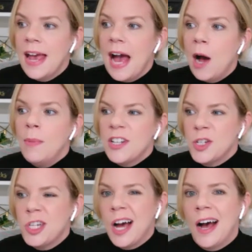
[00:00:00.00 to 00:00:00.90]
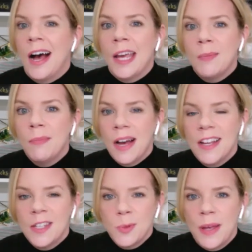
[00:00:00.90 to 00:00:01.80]
how much time
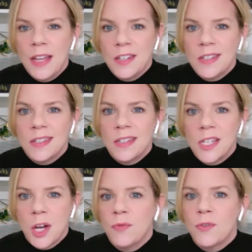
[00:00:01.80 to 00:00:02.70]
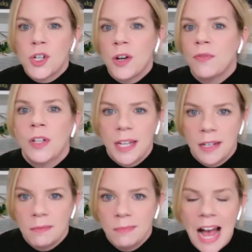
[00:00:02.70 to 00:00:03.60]
I spent stuff
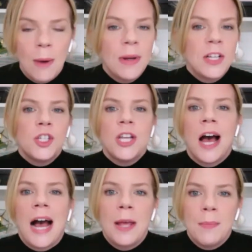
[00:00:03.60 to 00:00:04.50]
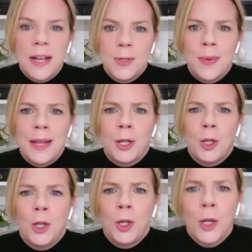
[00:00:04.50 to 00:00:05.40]
shuffling, how much time I spent
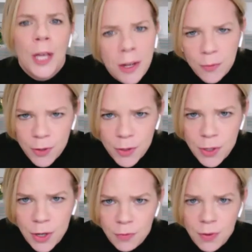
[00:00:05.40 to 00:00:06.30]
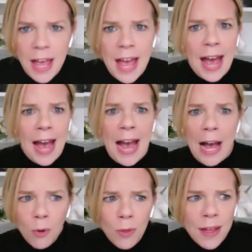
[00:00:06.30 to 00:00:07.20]
looking for stuff,
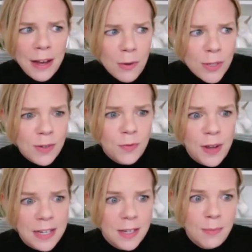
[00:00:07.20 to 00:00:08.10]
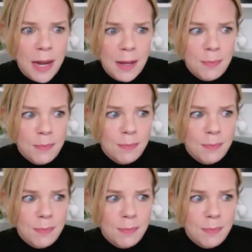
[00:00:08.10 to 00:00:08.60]
how the house affected my